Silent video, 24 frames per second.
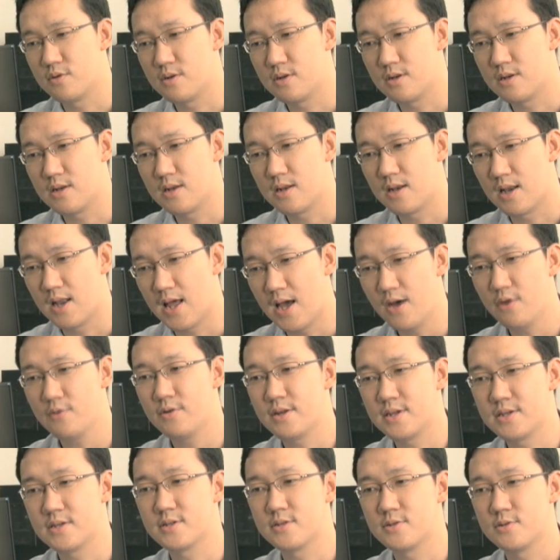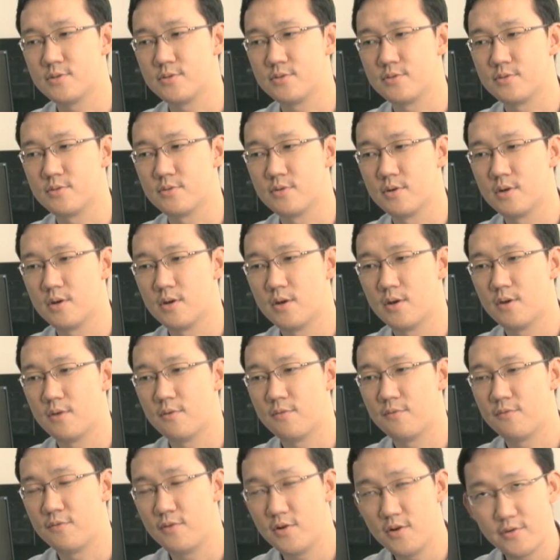allow this to
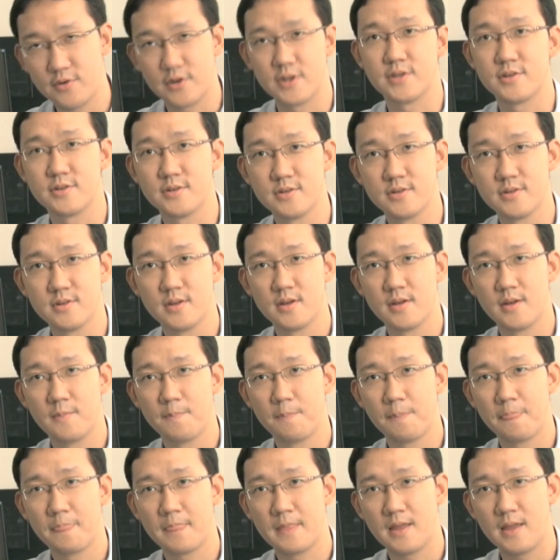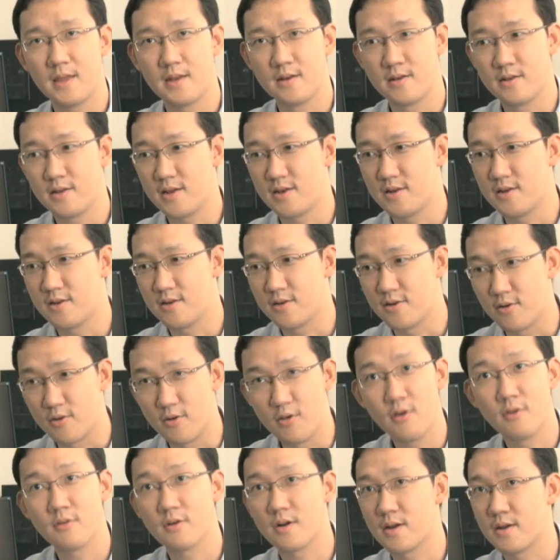flourish in, in, in the
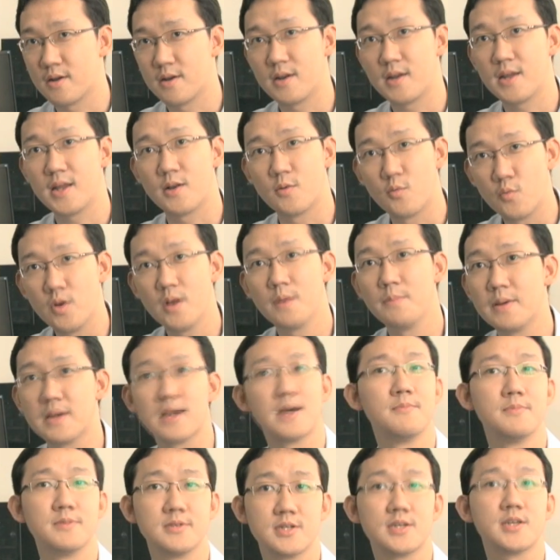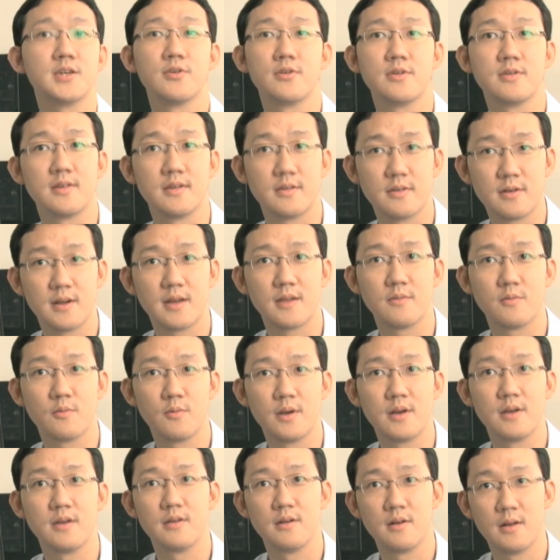long run, it will become a security threat,
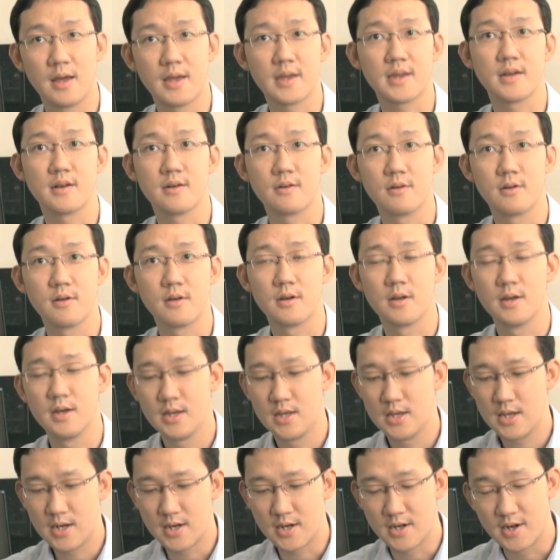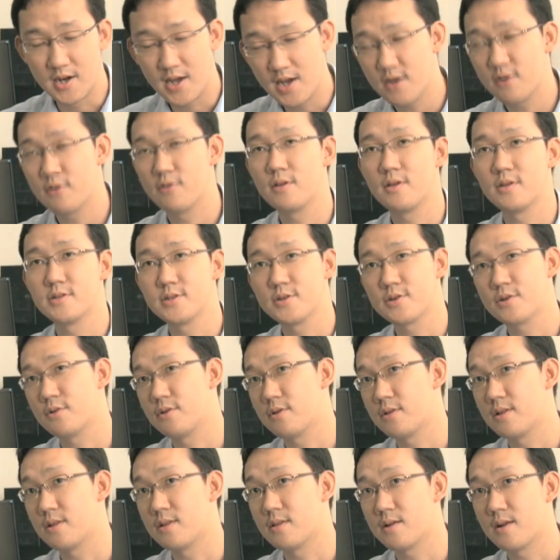whether you like it or not. Not only a
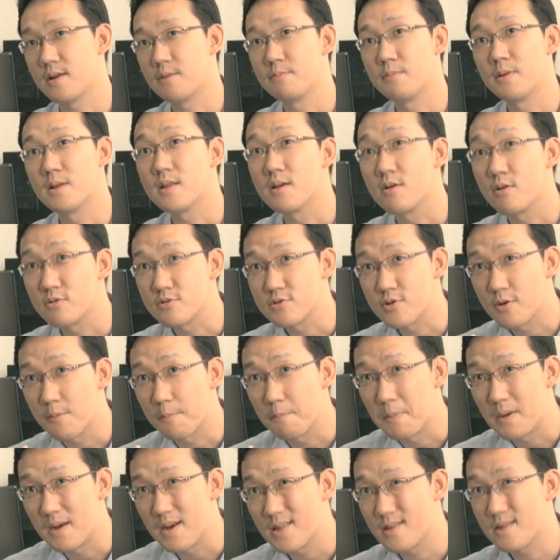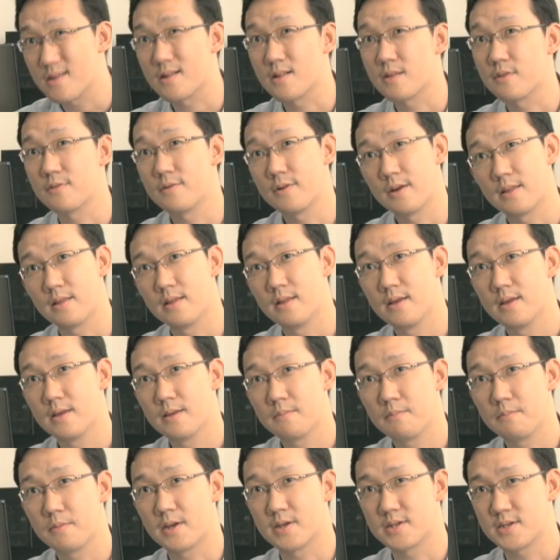security threat, but also a political threat,
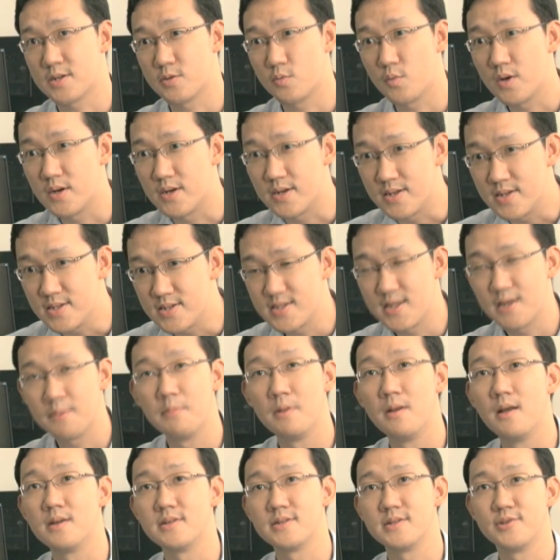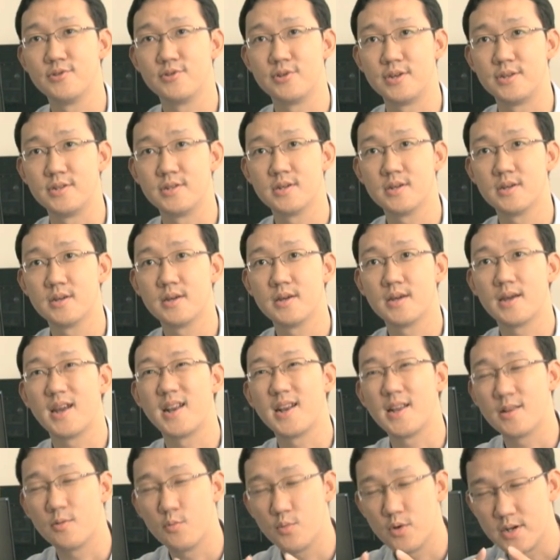because it will destabilize Indonesia
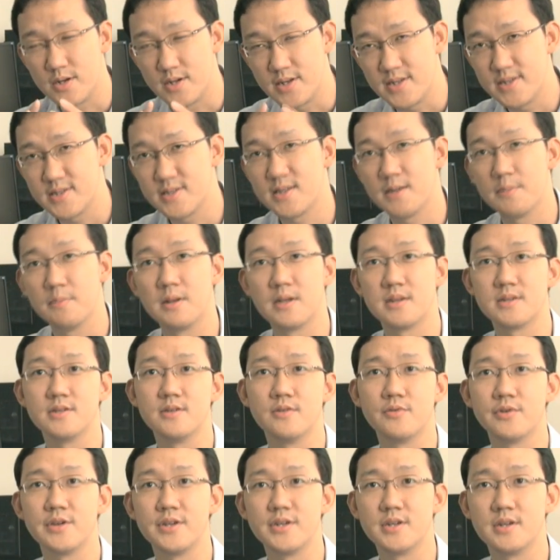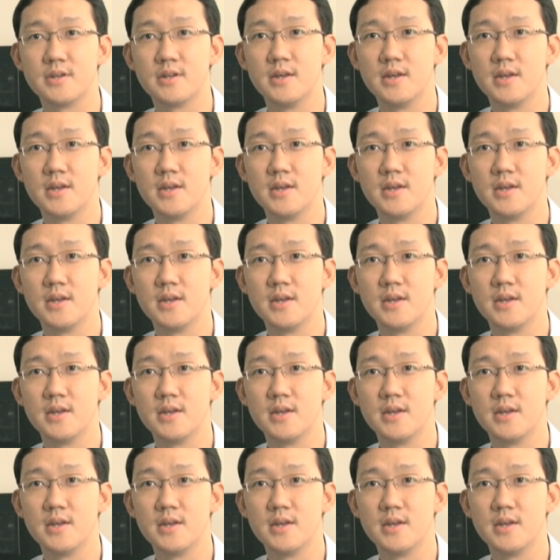and it will destabilize the region.